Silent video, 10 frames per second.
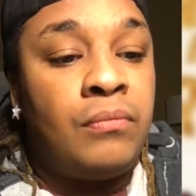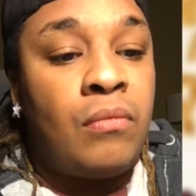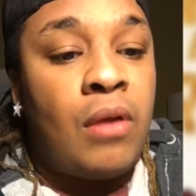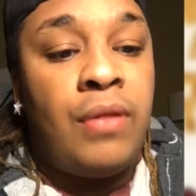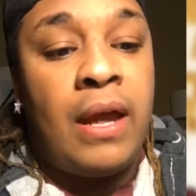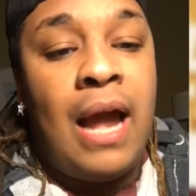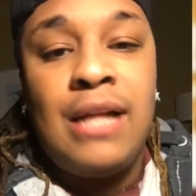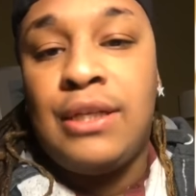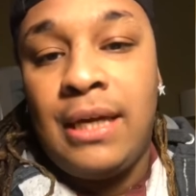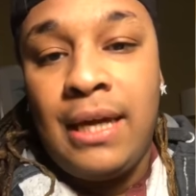they got
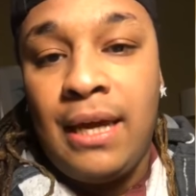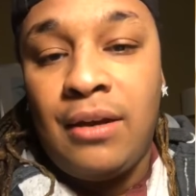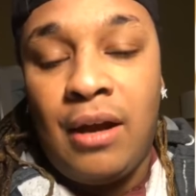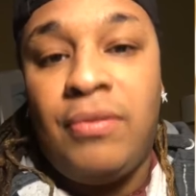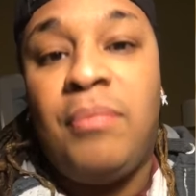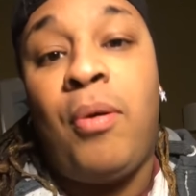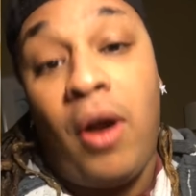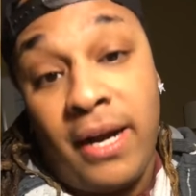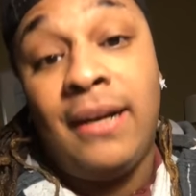to the end of the parking